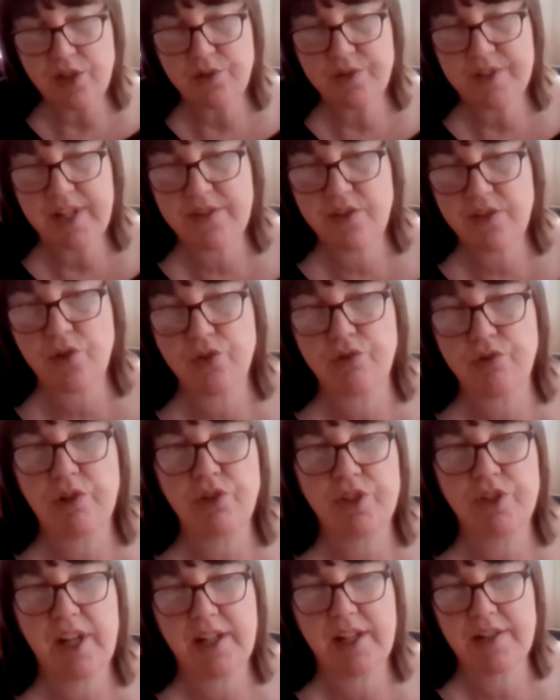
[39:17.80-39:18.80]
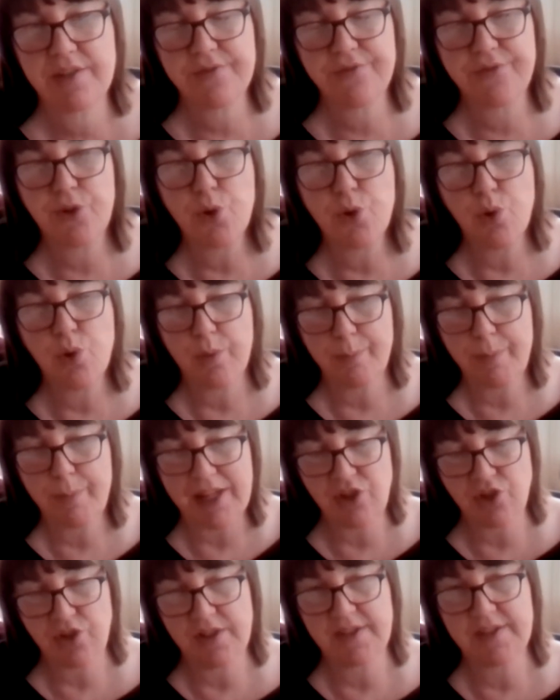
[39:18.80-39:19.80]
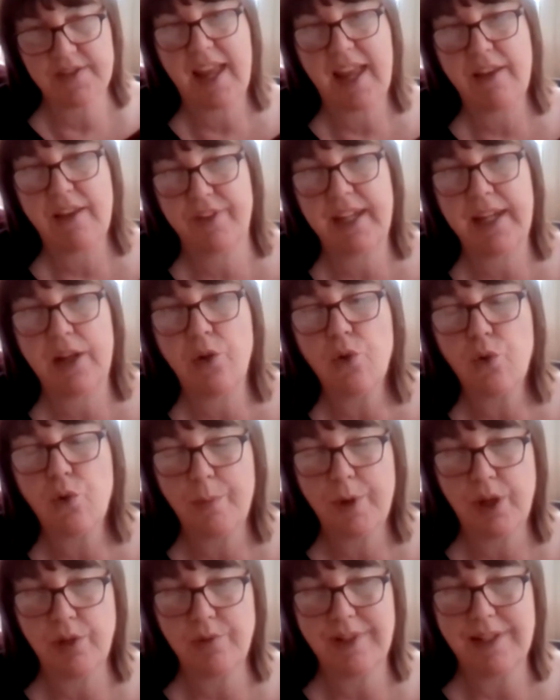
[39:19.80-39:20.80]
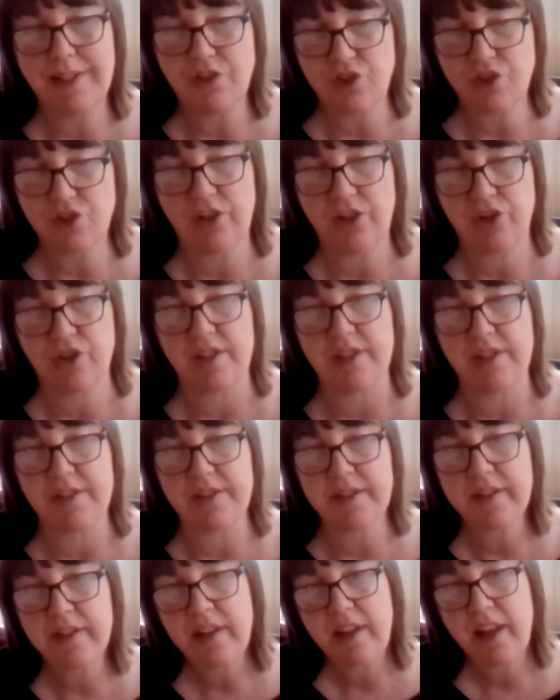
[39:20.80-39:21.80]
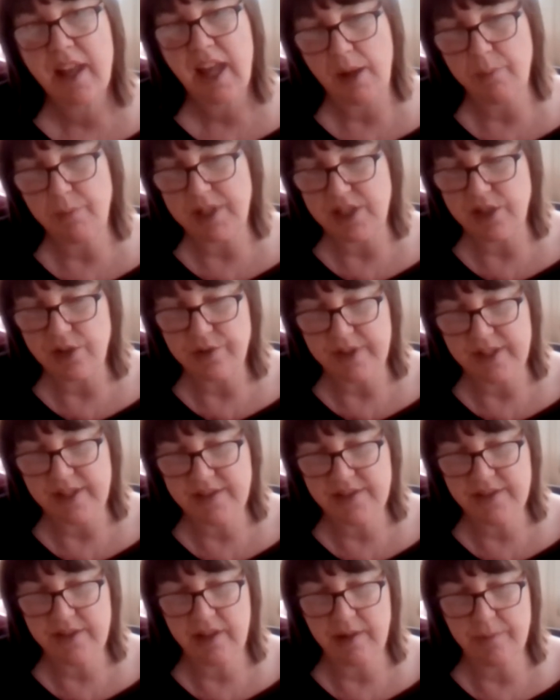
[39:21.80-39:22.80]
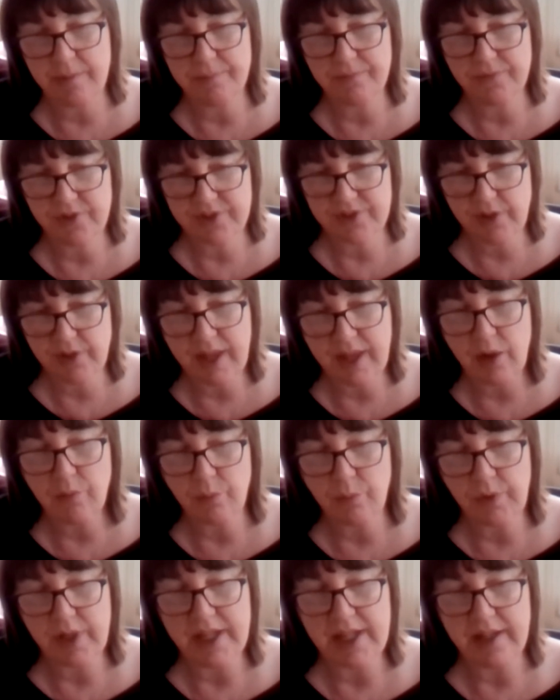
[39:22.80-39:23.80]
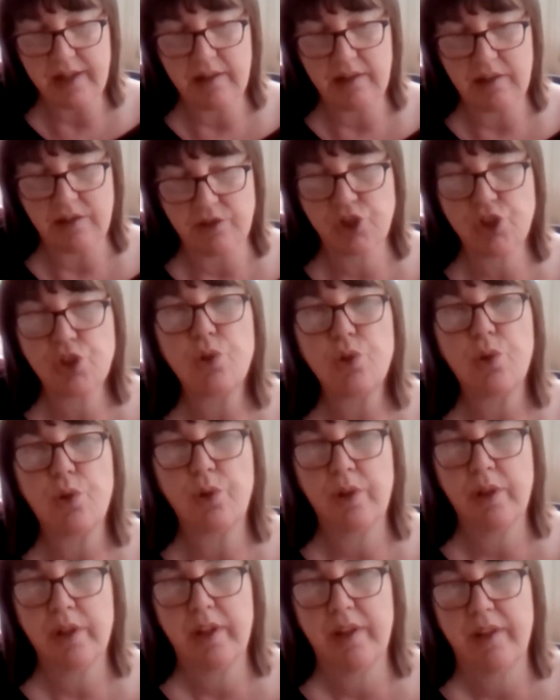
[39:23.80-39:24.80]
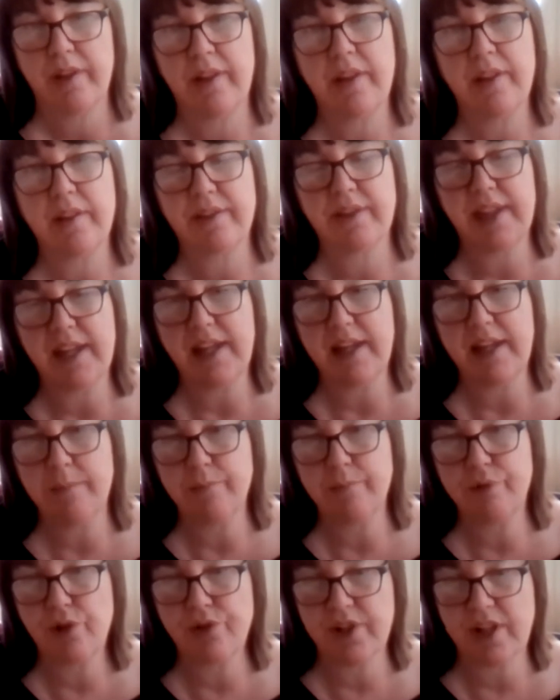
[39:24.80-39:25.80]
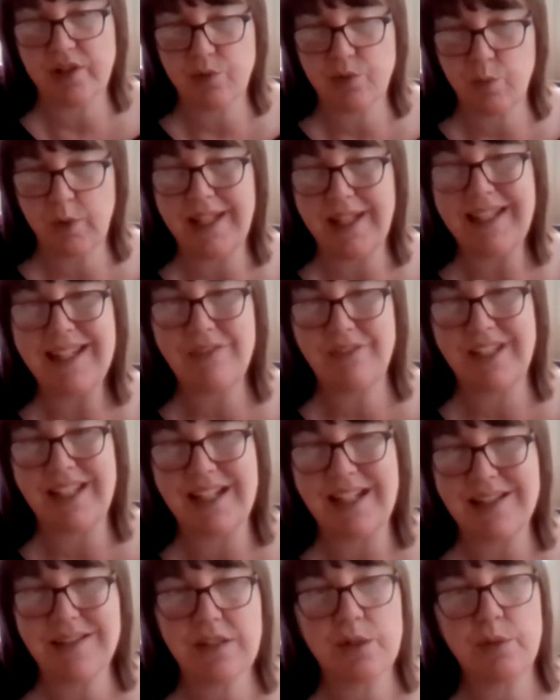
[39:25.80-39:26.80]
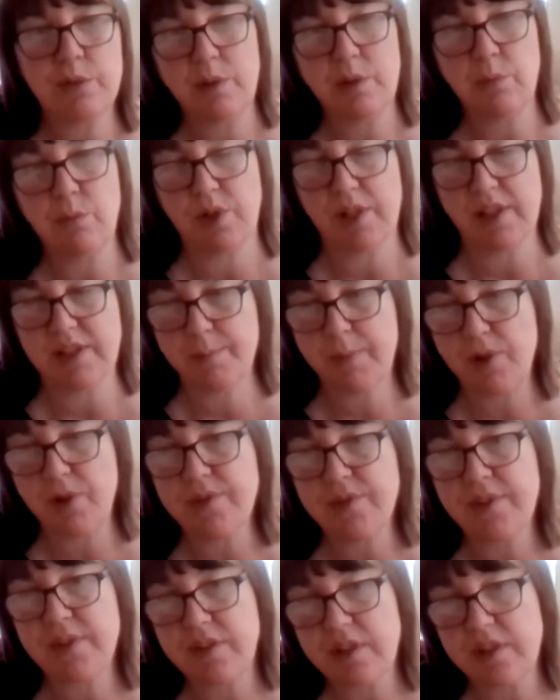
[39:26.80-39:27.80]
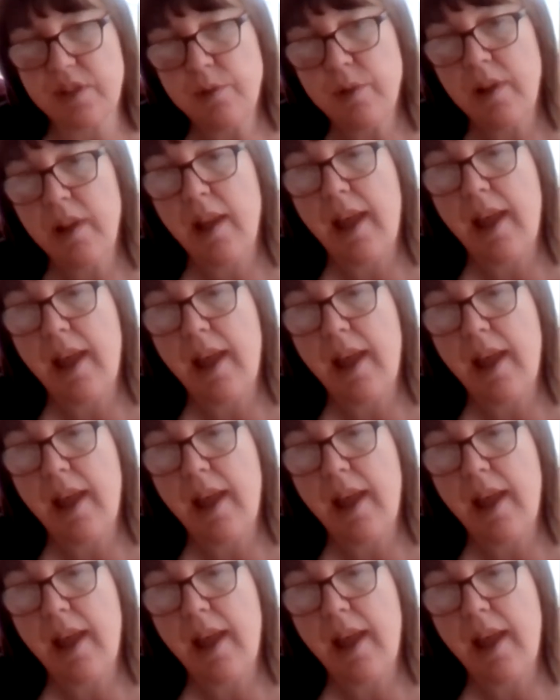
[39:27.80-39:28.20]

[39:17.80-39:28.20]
do testosterone checks for patients having hormone injections. And we do this so that we are sure that the product we're giving is doing what it's supposed to do.